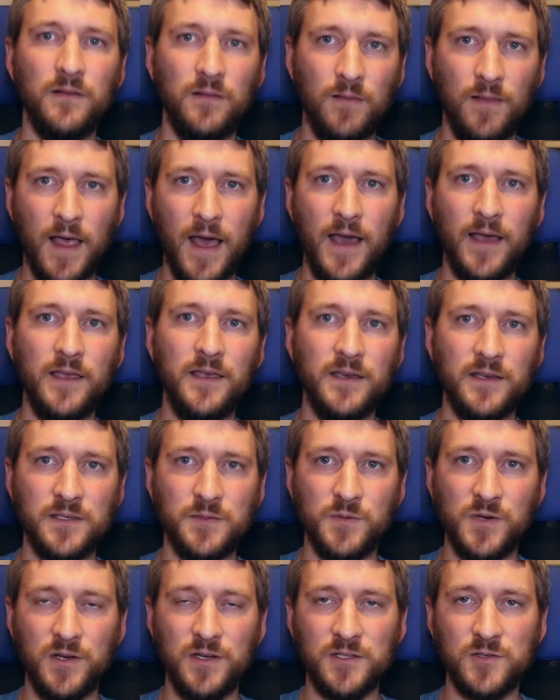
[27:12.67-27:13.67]
laggy
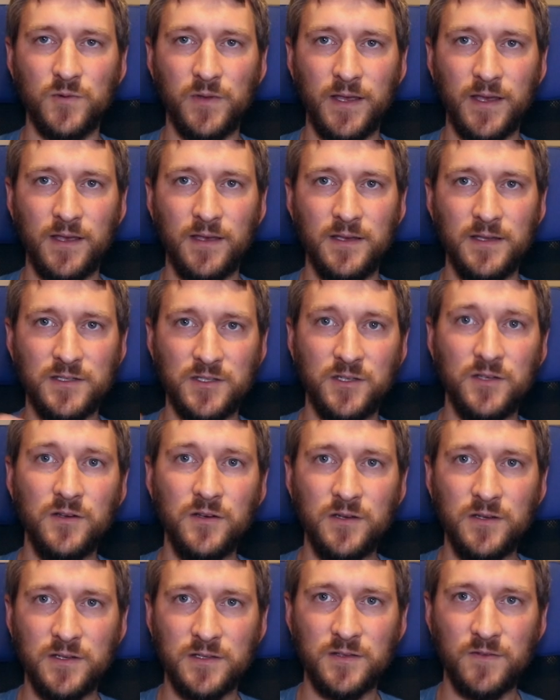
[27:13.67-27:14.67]
experience where like it's
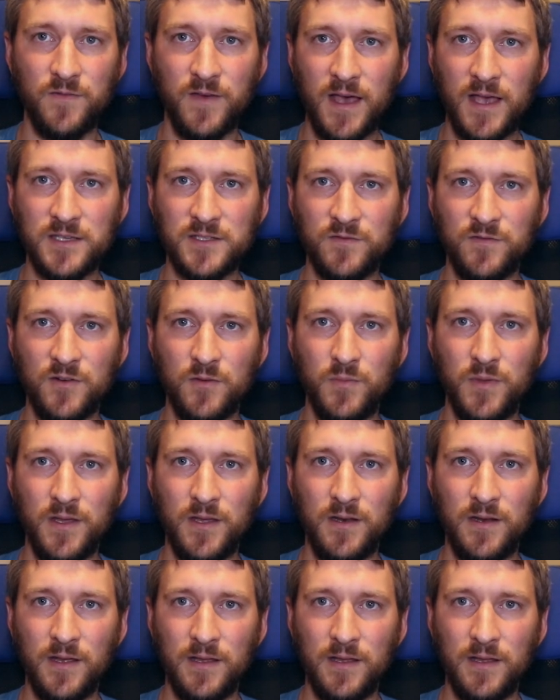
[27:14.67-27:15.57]
good, it's fast for a bit,